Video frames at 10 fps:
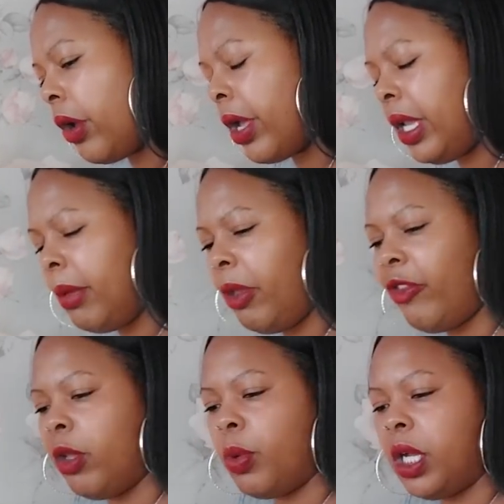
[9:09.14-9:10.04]
Okay, let me
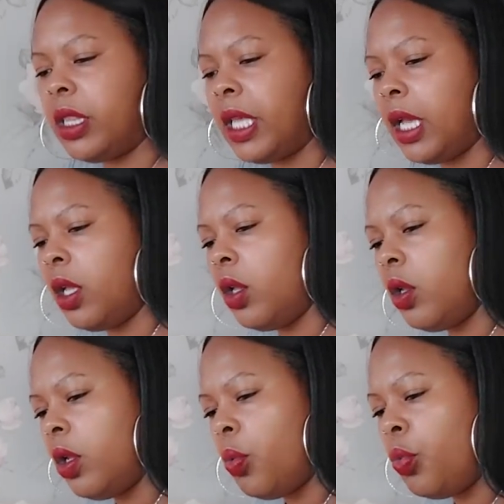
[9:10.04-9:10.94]
reword that.
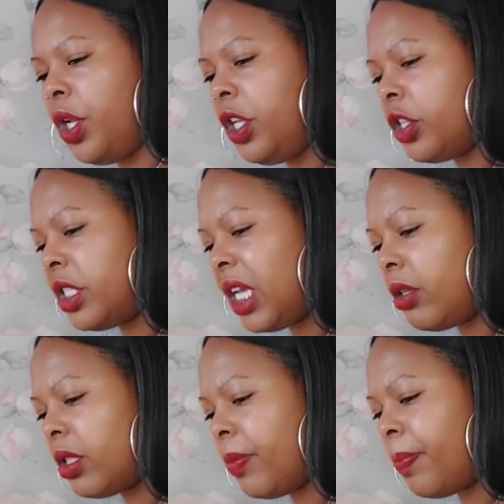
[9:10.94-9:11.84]
Where you
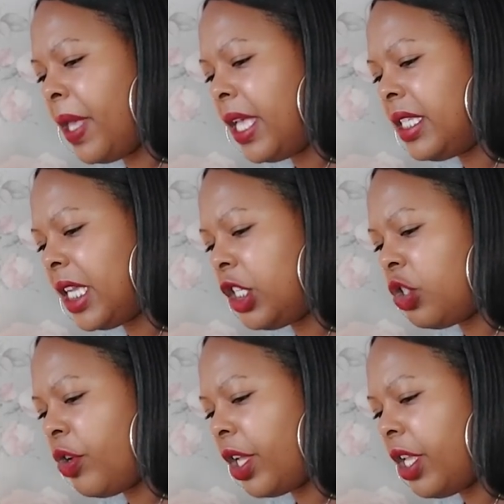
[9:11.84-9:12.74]
sound a bit
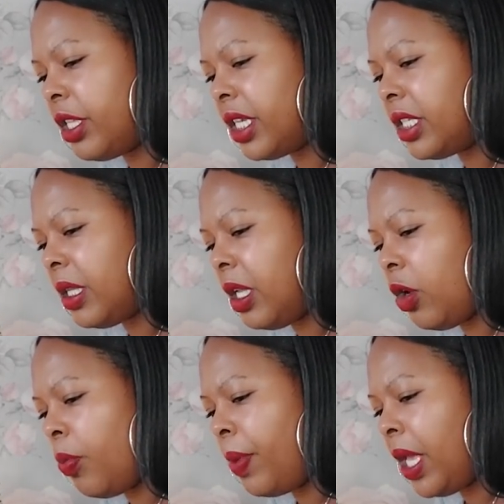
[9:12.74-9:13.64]
eccentric and you sound a
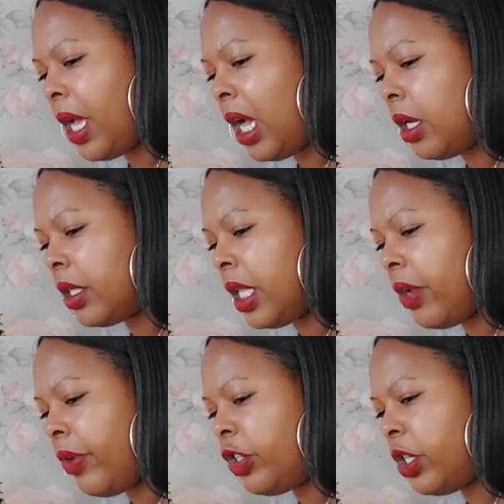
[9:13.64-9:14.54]
little bit out there.
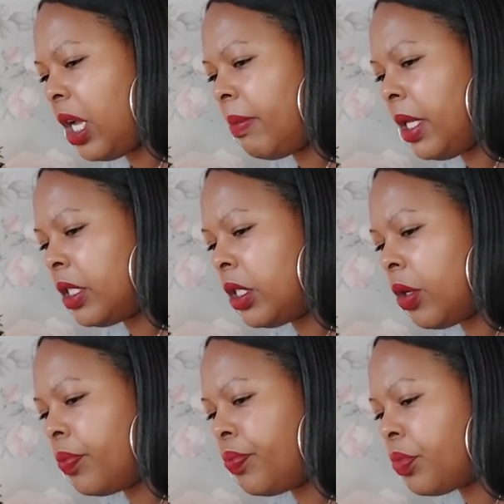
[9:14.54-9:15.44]
Do you know what I mean?
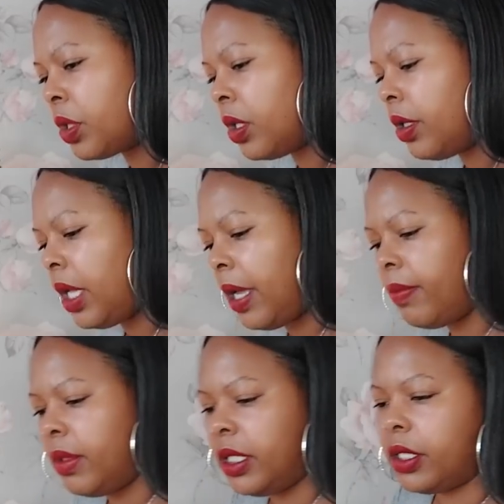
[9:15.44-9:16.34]
So, yeah,
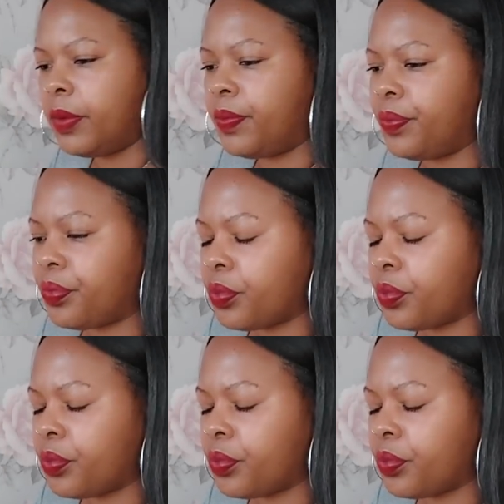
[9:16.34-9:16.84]
listen.